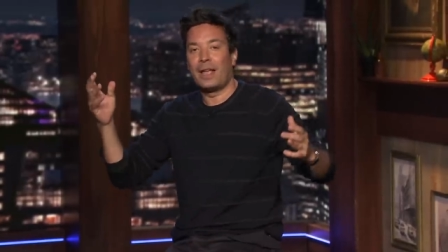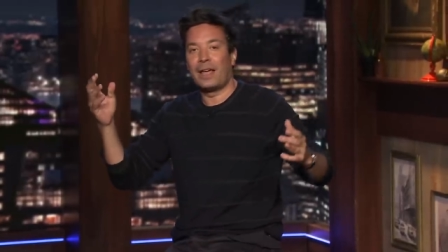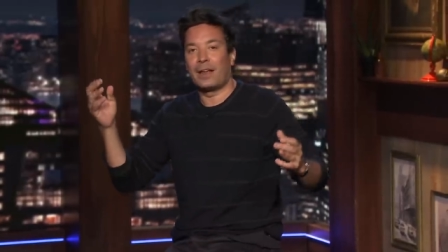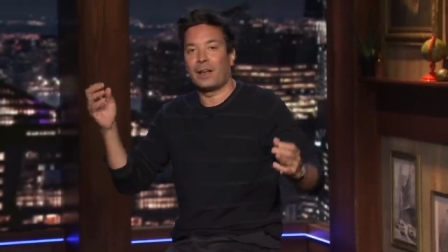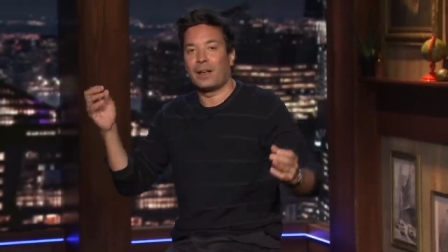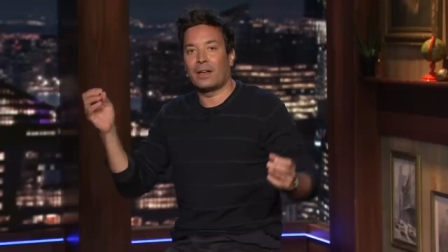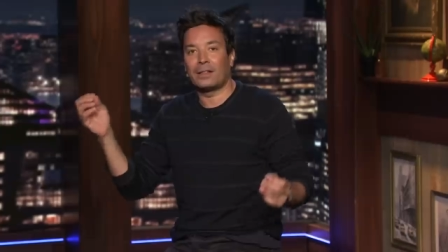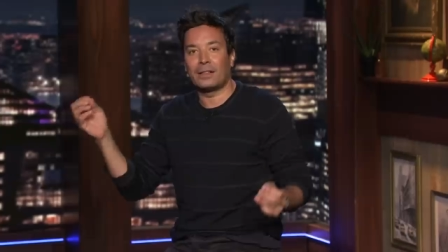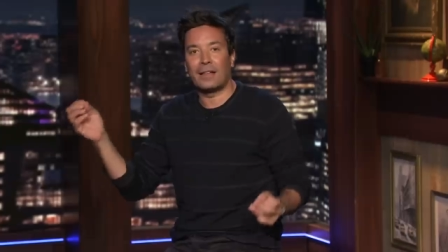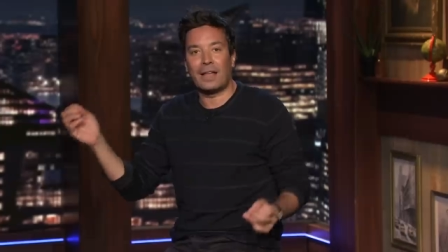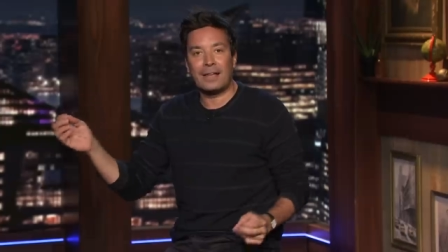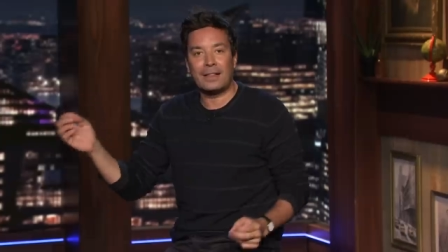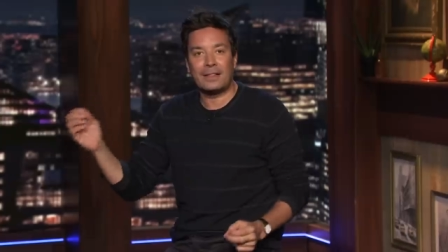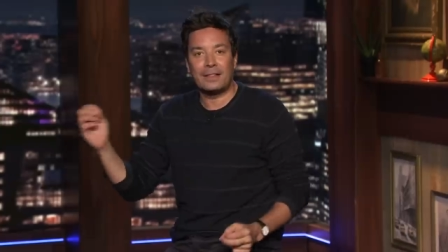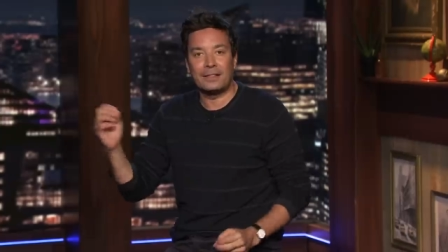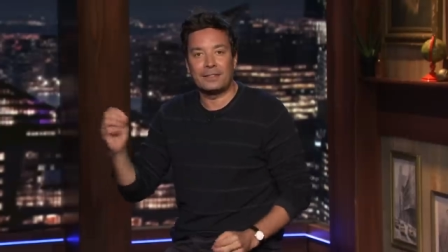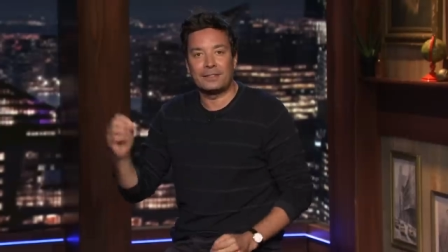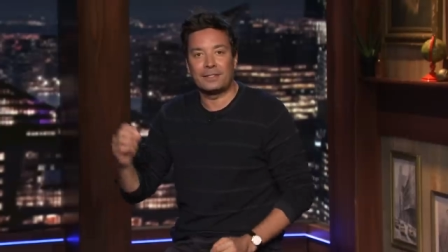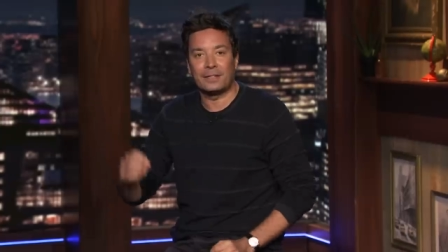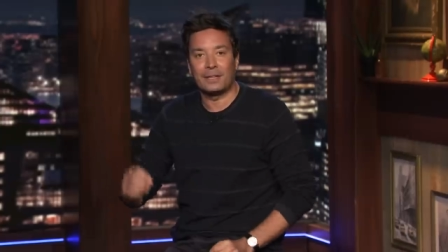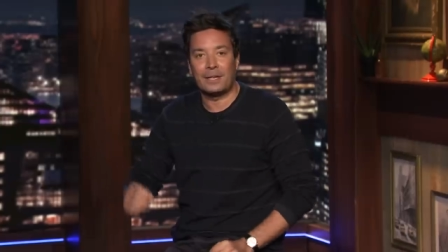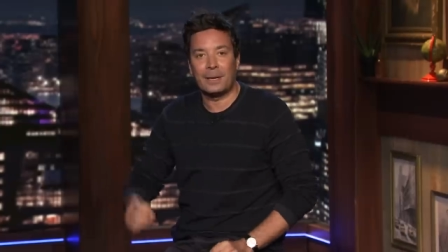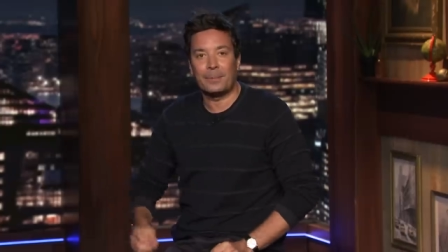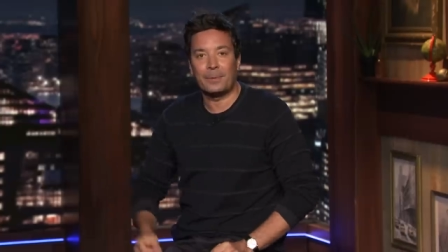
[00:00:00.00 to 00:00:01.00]
an unlikely
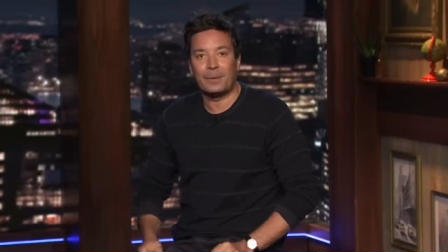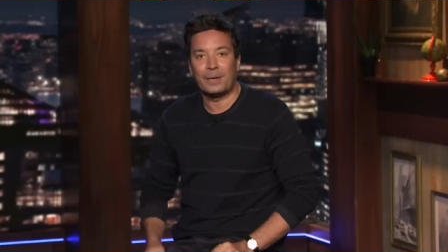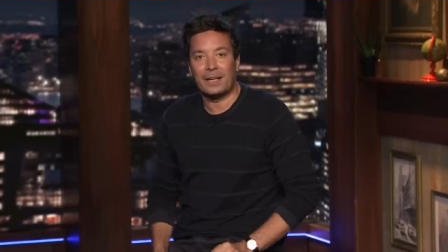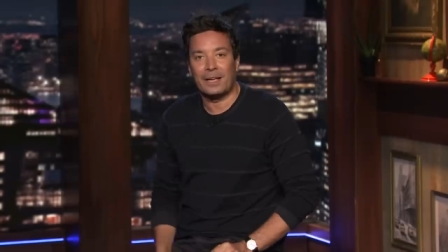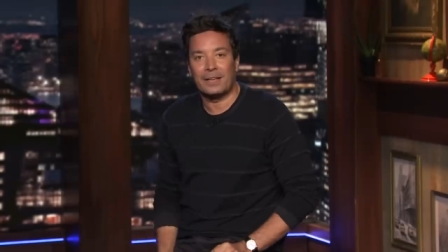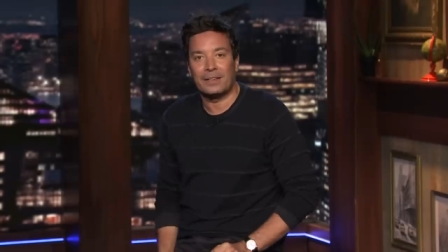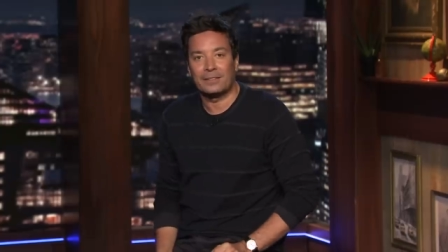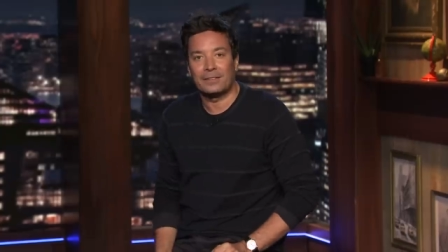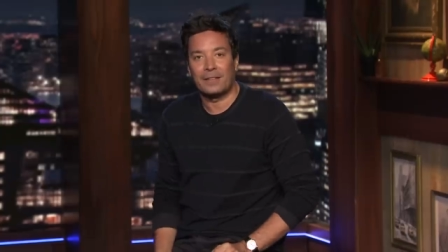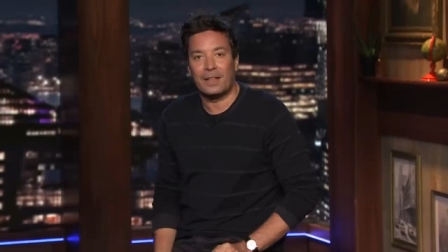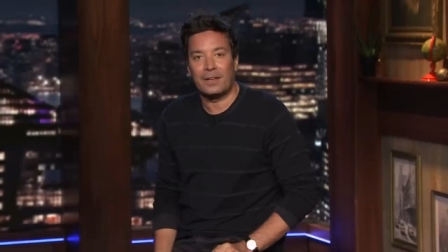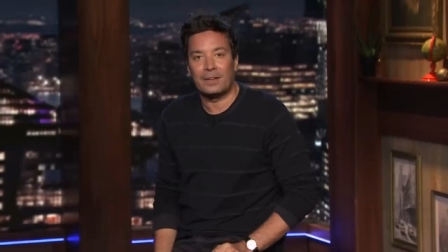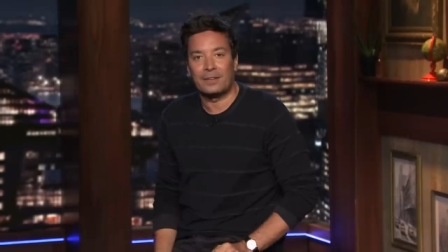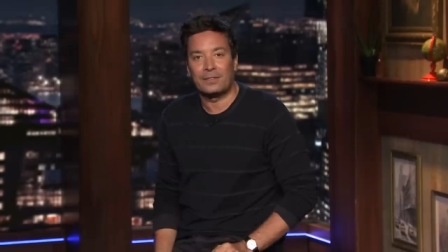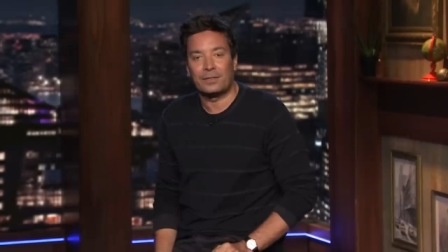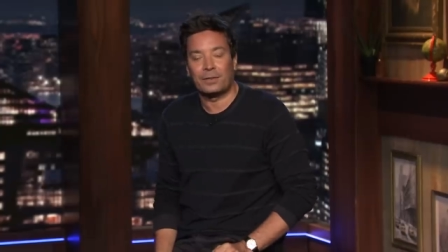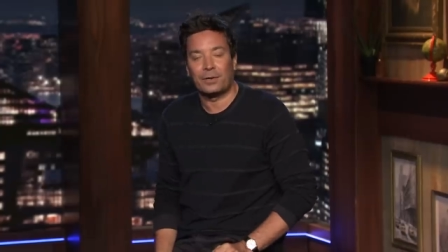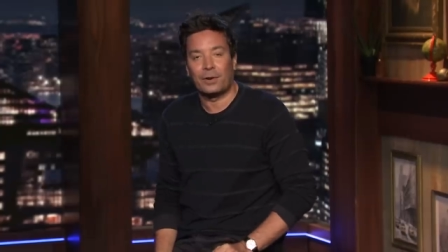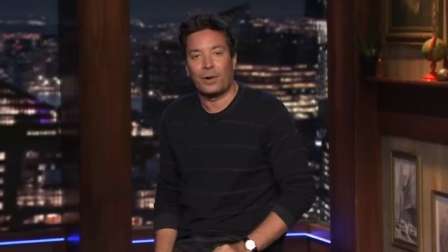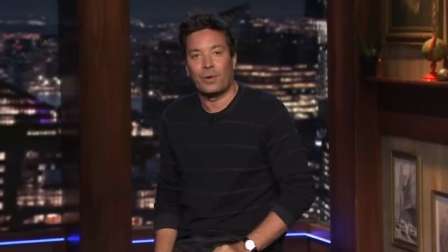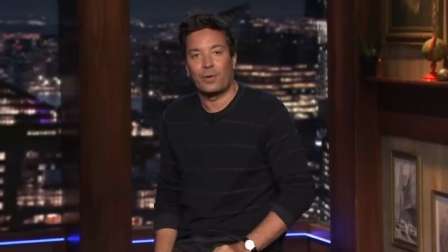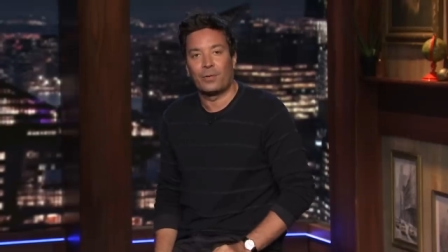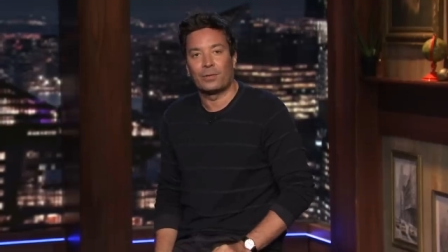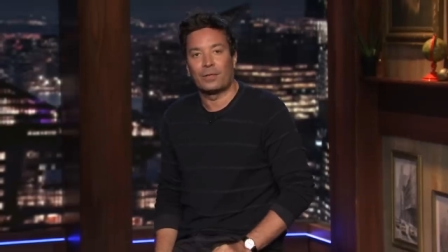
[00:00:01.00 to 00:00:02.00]
celebrity has launched
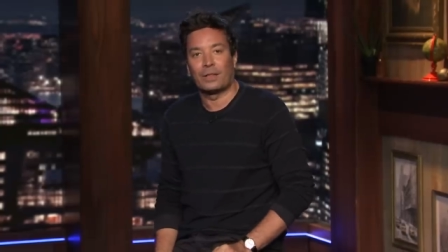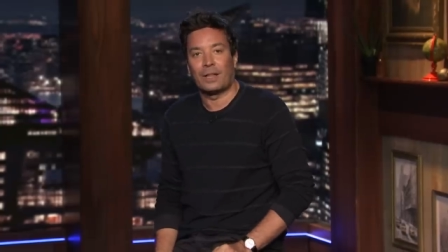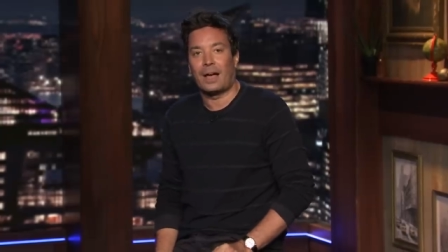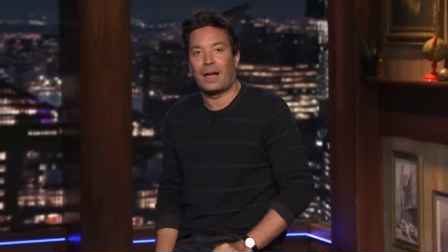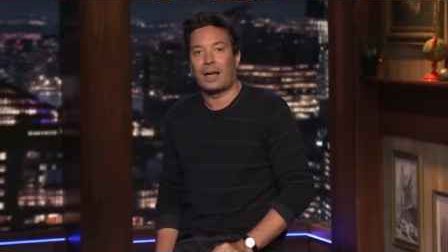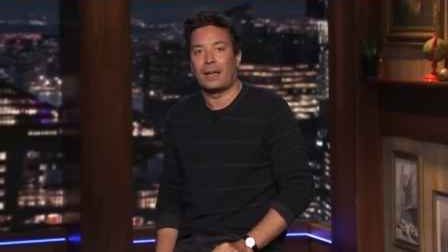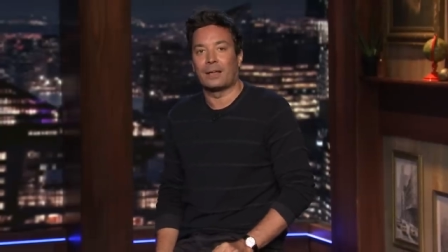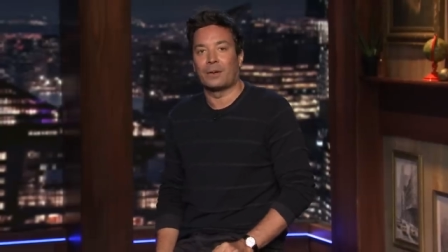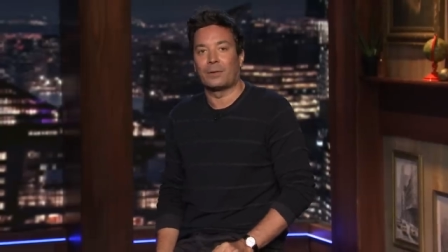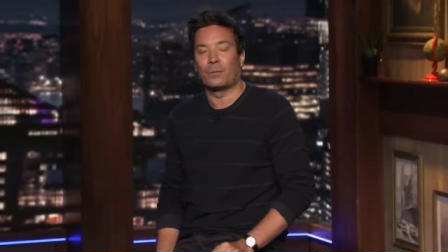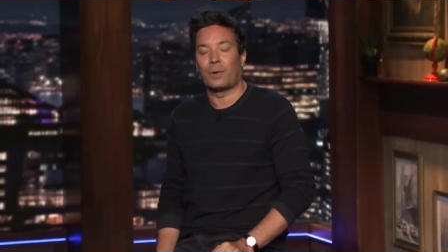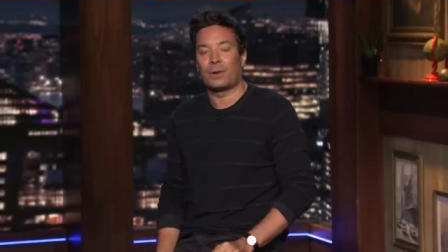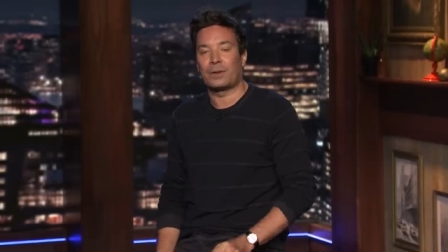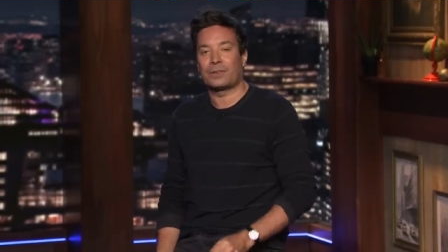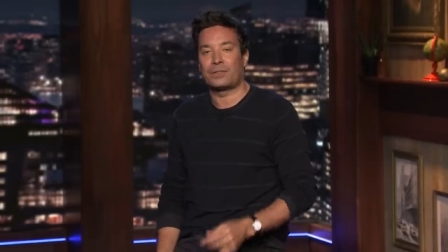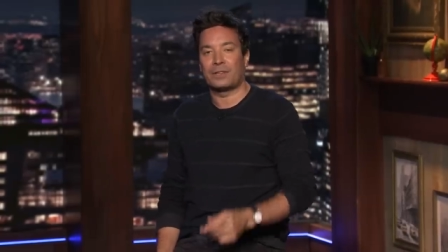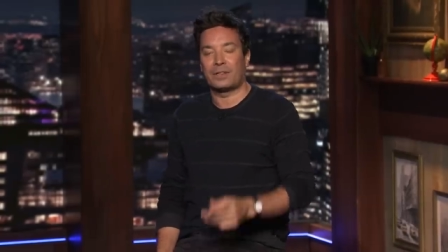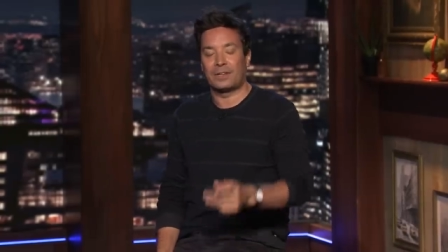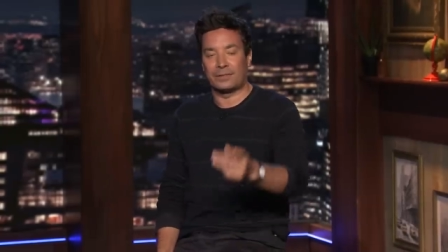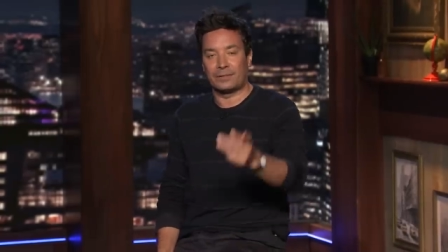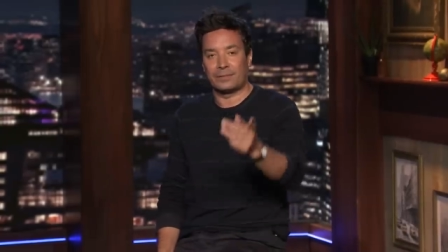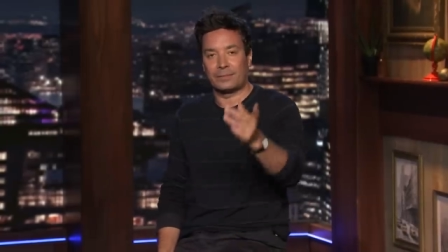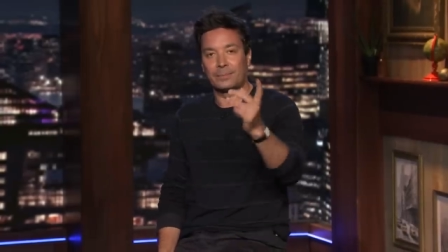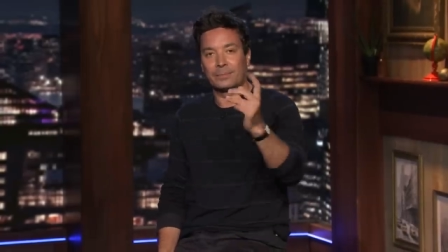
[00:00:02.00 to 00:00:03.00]
her own line. Watch
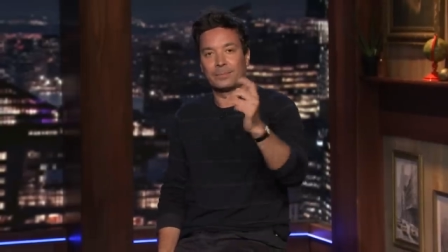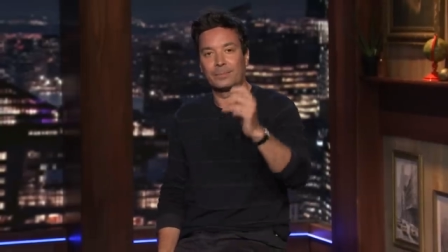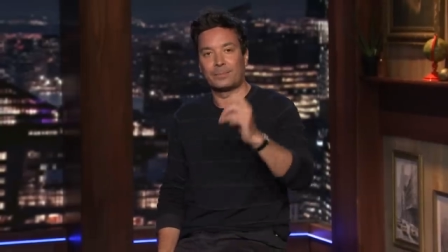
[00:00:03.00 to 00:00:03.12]
this.